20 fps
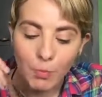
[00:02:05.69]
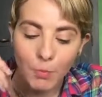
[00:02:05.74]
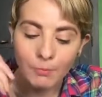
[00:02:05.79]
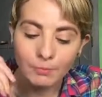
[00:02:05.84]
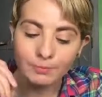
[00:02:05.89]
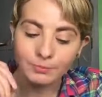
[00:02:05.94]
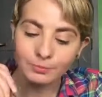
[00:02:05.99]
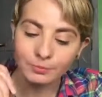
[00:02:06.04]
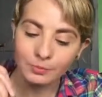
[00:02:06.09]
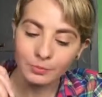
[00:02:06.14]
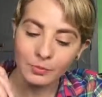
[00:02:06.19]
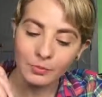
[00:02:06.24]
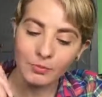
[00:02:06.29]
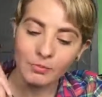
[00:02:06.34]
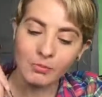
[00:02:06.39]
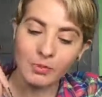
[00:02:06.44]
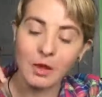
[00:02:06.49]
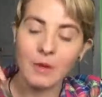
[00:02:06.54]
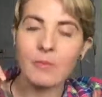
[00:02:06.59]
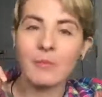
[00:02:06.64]
I'm
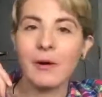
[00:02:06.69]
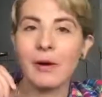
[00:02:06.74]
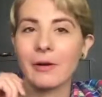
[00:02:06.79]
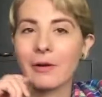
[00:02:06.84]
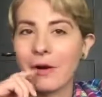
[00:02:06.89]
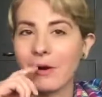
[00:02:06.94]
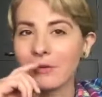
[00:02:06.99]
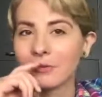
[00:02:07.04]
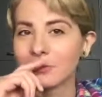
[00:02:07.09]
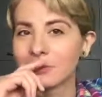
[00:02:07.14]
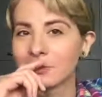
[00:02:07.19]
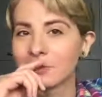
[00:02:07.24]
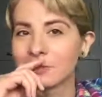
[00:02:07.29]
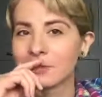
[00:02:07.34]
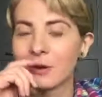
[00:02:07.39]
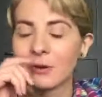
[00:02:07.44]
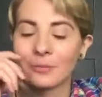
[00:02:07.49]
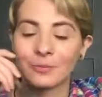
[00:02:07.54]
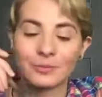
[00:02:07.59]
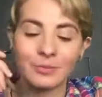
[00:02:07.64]
kind of hungry,
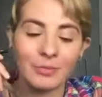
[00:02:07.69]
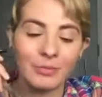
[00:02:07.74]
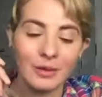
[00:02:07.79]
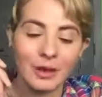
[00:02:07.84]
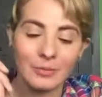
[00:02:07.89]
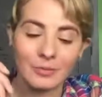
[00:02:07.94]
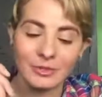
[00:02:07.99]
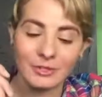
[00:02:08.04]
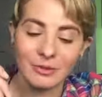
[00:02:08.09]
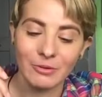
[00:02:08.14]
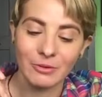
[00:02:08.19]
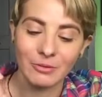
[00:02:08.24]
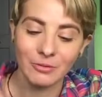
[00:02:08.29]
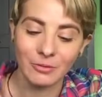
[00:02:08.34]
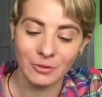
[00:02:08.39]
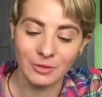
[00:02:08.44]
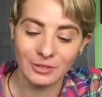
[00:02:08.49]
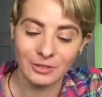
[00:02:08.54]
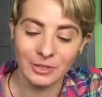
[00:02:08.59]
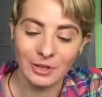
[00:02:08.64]
so I'm just going
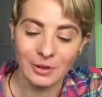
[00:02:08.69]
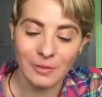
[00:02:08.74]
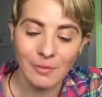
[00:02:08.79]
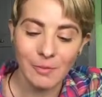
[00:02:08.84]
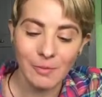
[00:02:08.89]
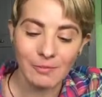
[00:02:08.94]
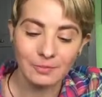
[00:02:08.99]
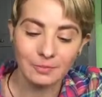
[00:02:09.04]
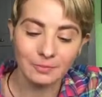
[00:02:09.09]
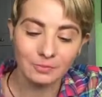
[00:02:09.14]
for it today.